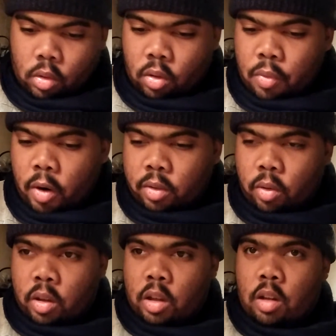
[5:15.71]
So far,
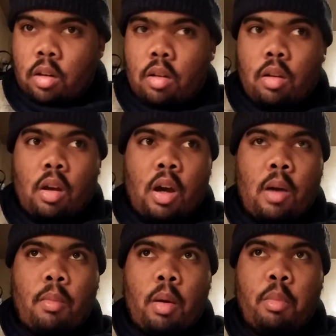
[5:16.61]
so good.
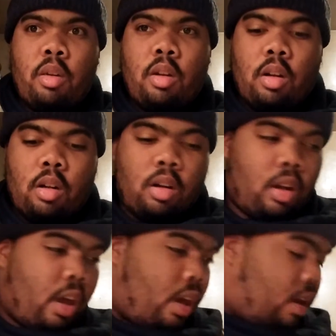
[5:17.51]
I'm gonna
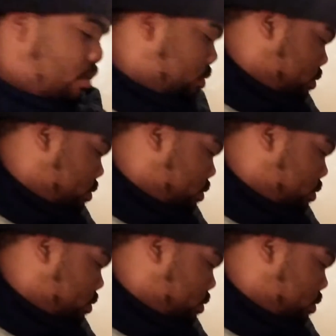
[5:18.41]
lay.